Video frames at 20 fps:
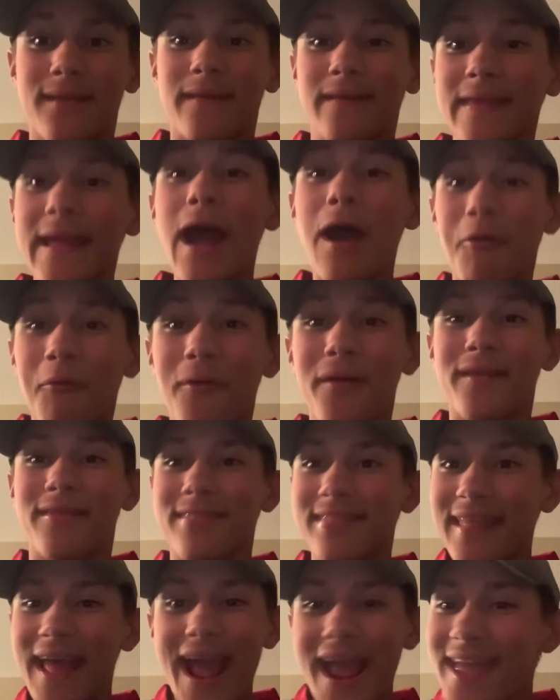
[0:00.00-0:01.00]
Now,
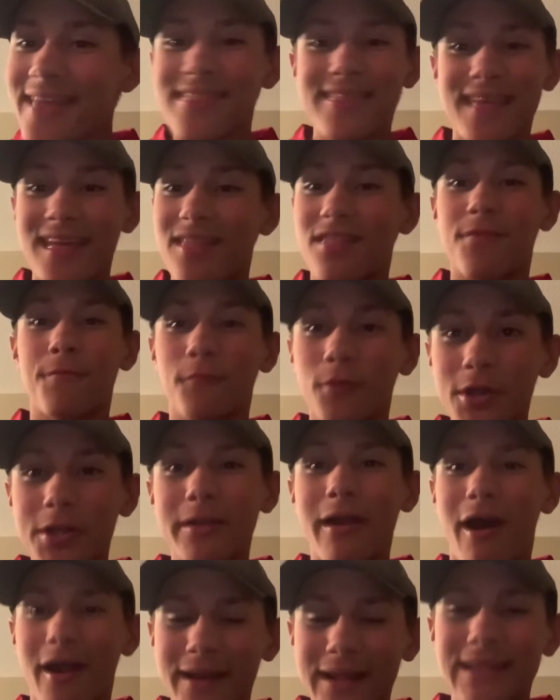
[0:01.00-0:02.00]
scientists would
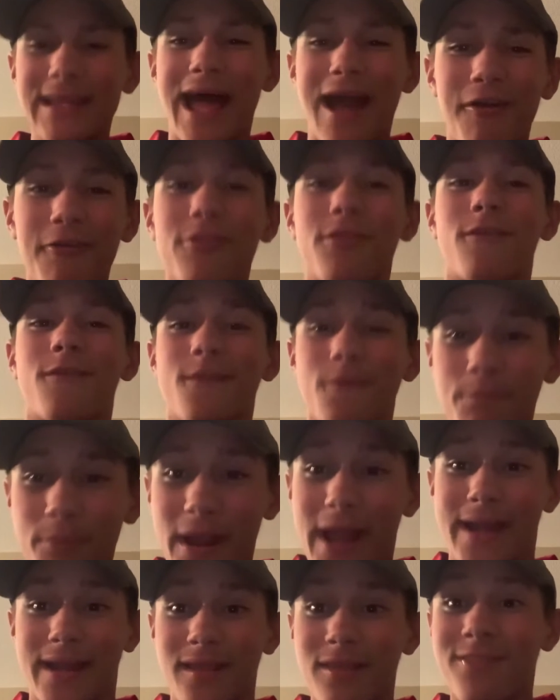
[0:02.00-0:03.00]
not allow it to spread.